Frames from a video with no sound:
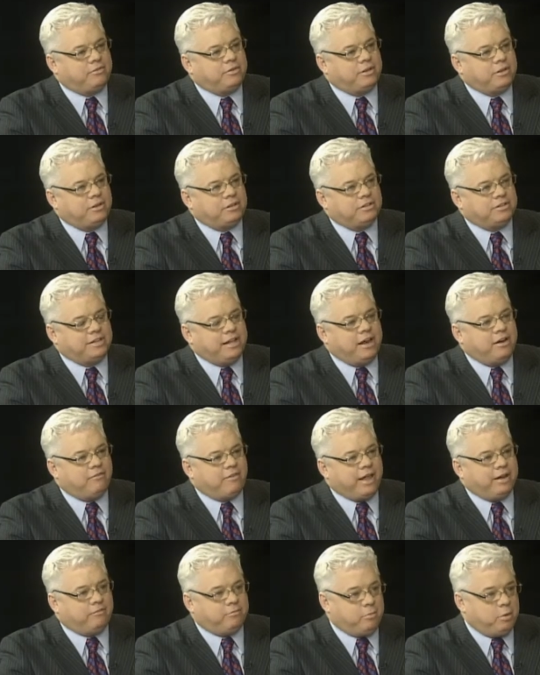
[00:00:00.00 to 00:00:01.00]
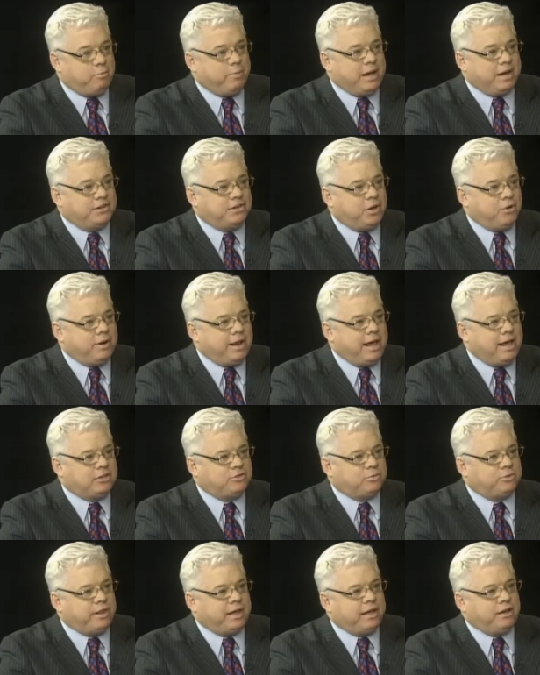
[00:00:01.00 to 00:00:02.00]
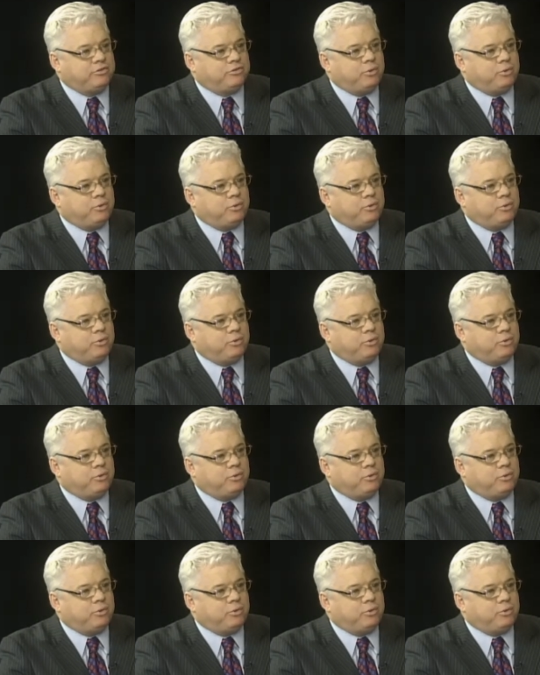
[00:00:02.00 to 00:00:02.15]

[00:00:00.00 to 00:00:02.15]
instead of like from the Pinto days when they